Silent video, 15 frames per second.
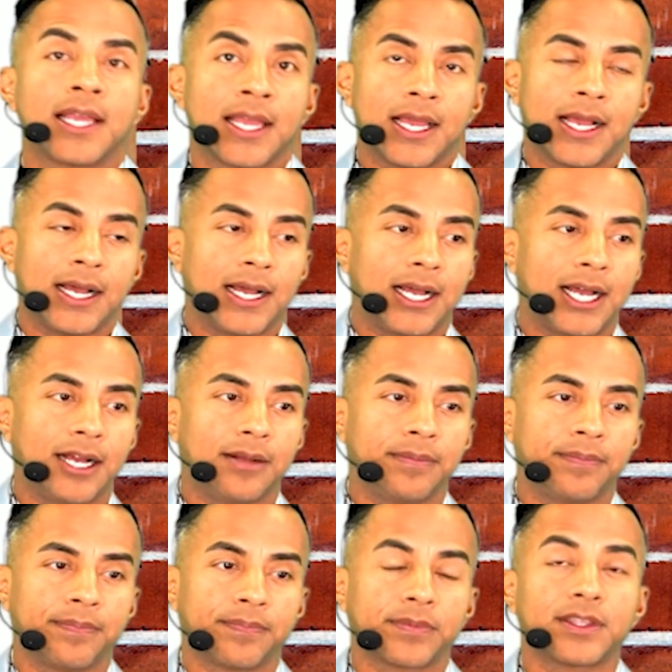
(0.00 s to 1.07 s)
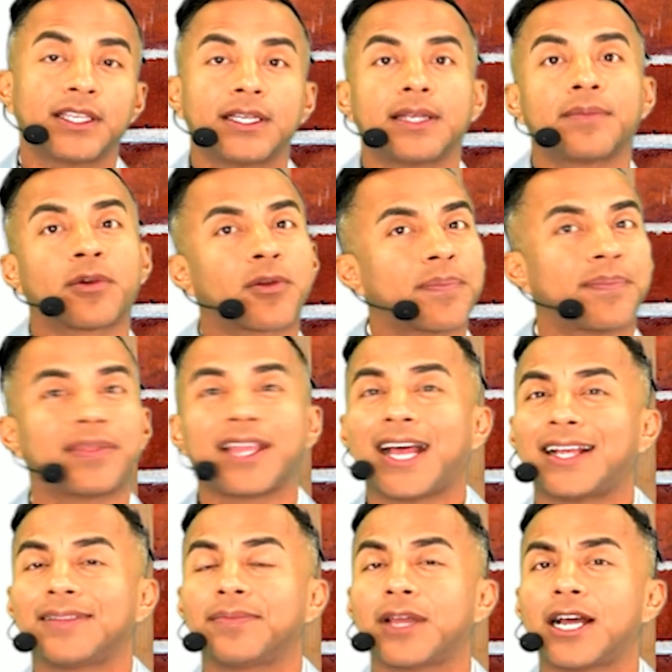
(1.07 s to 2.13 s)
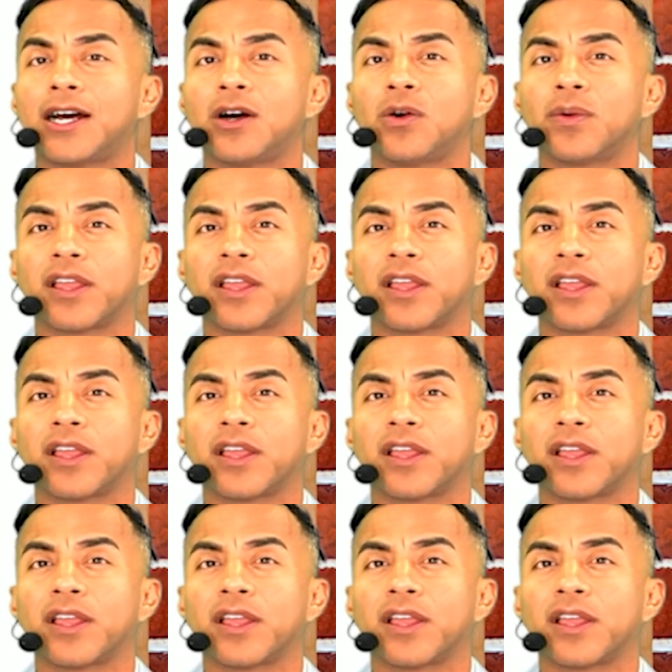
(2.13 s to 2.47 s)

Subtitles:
Not now.